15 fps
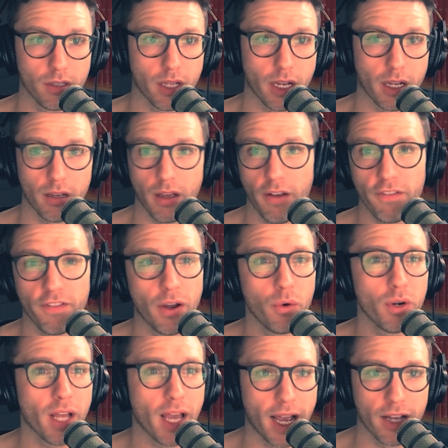Like if I
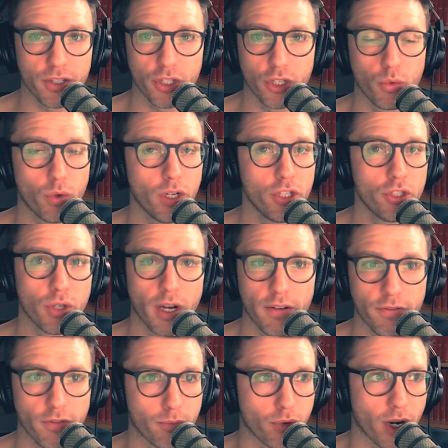were to ask you, what did you
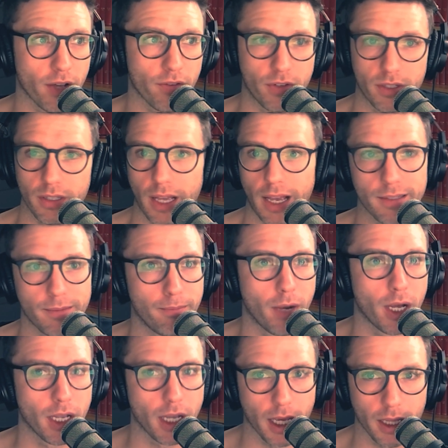have for breakfast last
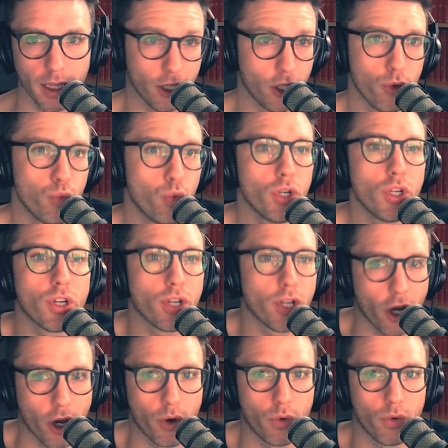Monday? Like you wouldn't
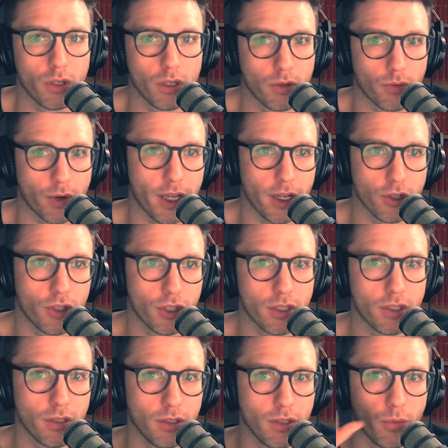know, right?
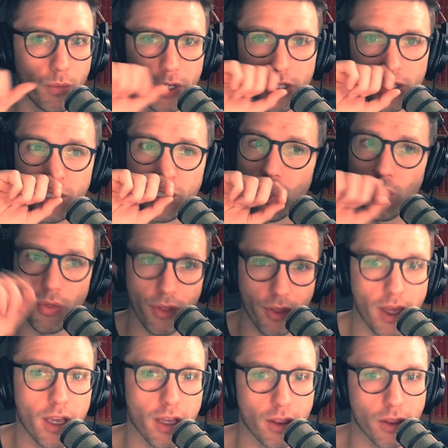We just don't
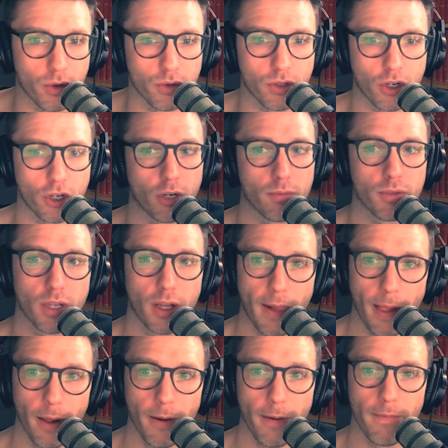think in those terms.
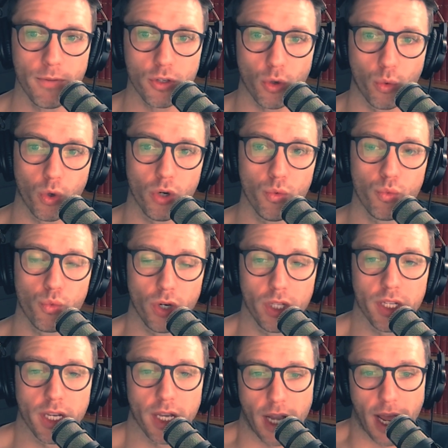So we're
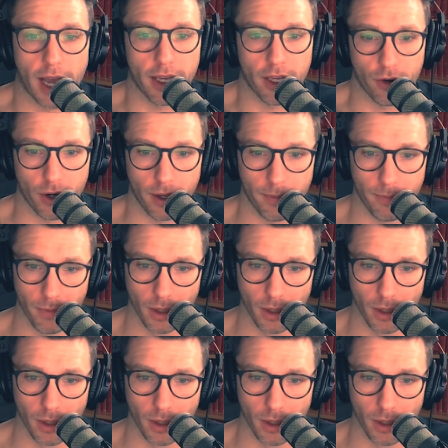really inaccurate.